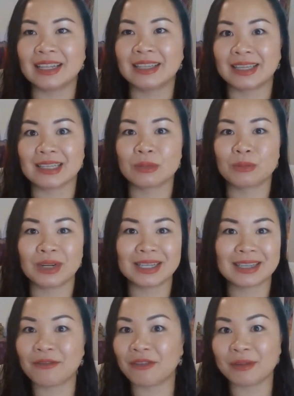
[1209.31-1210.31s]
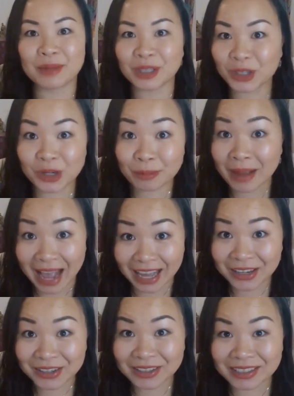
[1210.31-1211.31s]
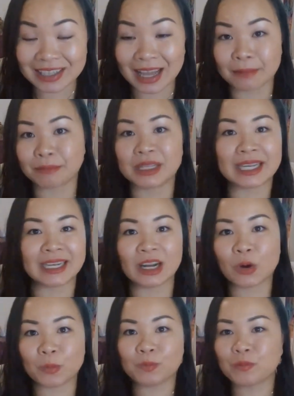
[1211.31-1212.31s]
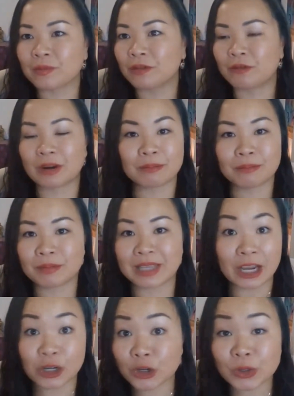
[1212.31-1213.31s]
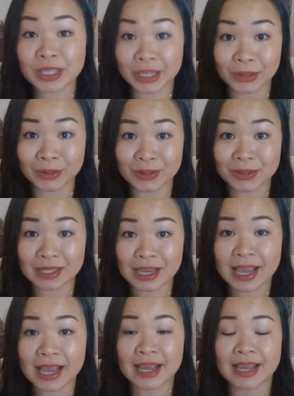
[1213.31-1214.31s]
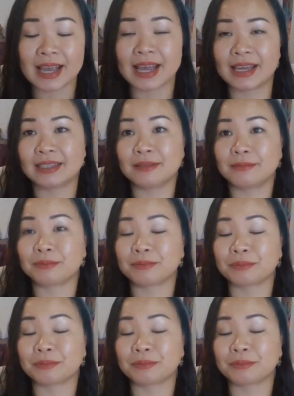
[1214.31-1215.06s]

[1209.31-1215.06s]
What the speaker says: this was a familiar pattern that played out from younger years. And